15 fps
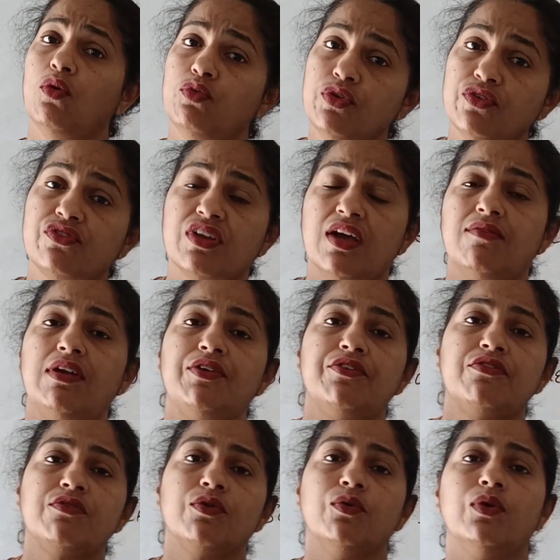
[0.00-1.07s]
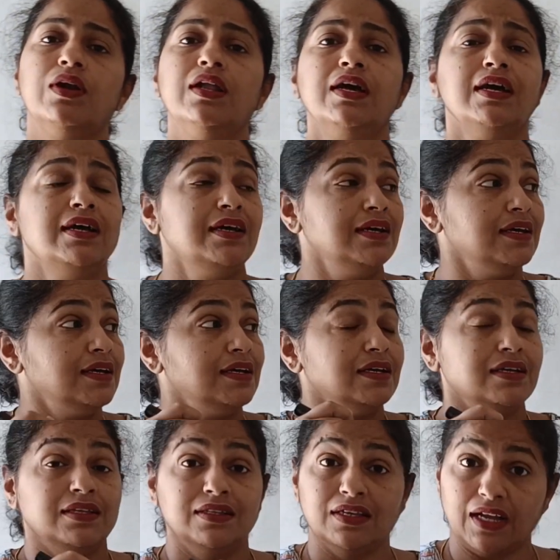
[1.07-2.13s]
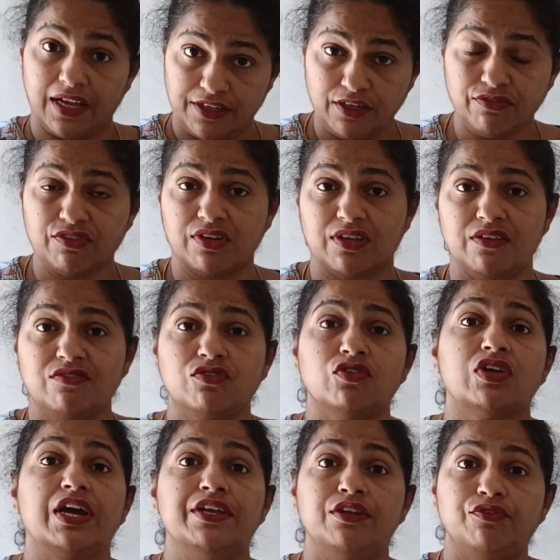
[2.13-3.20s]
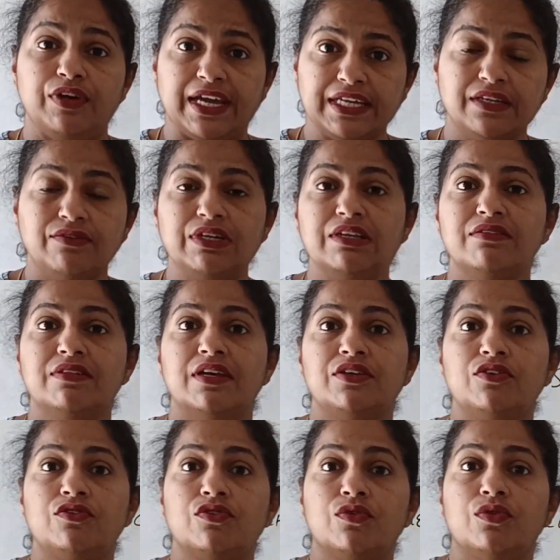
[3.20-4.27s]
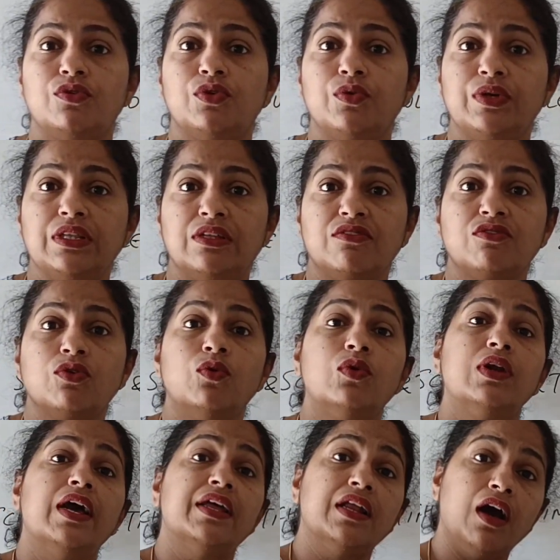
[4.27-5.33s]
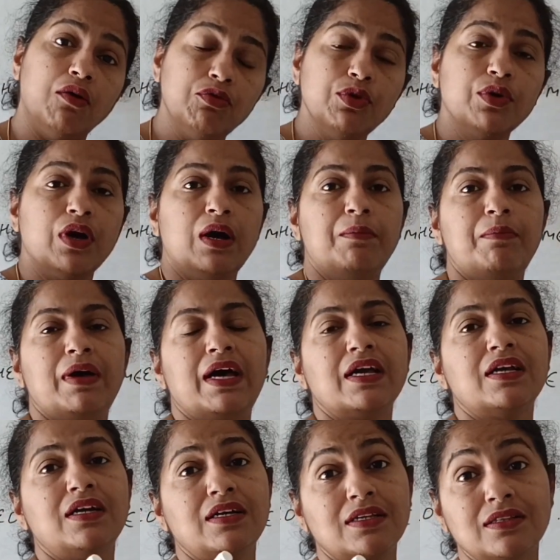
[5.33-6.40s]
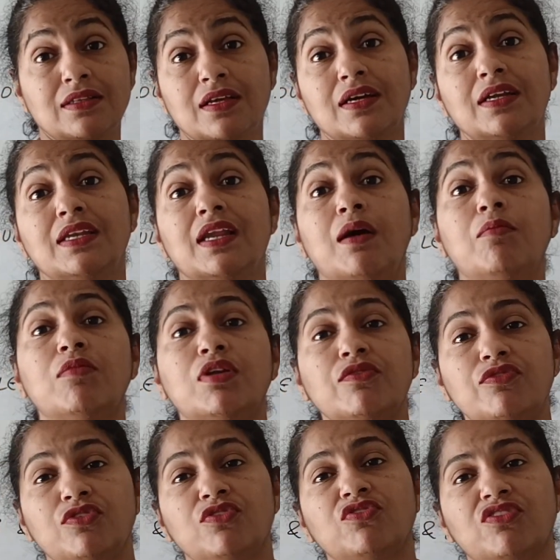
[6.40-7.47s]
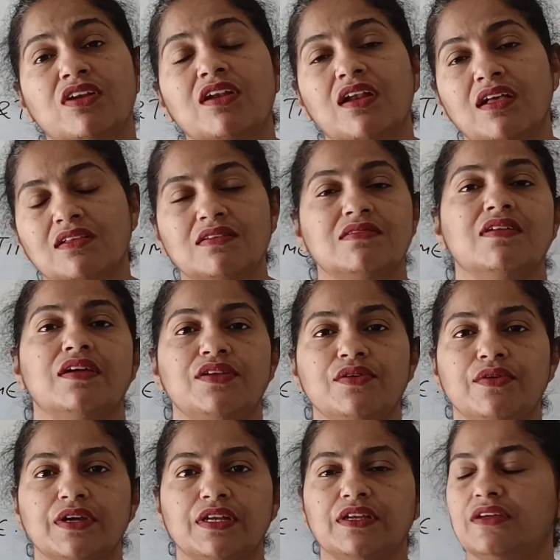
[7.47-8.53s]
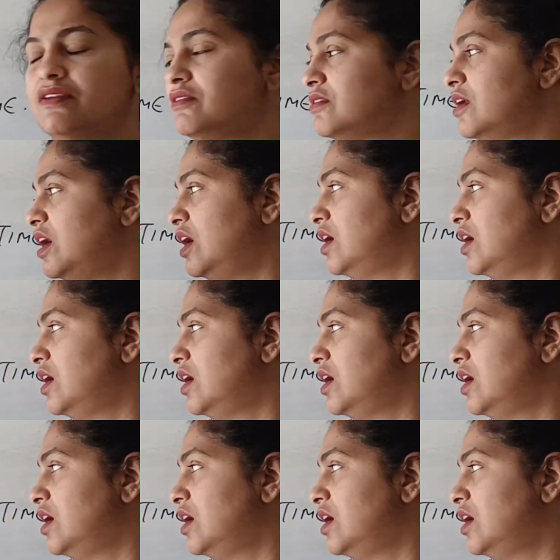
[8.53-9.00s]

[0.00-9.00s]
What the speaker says: how you travel to school, the kind of stress or kind of activities that you do in the school, and how you come back, the number of tuition classes that you attend,